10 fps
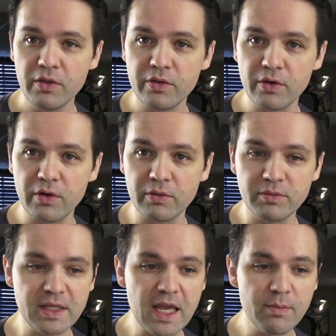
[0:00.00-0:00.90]
their
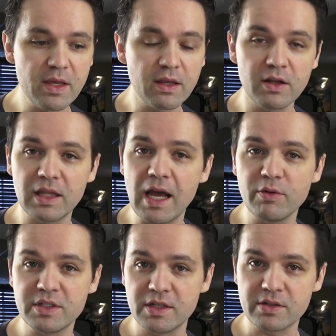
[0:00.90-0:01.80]
gaming
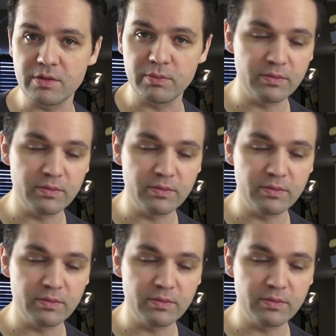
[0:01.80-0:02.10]
cloud system?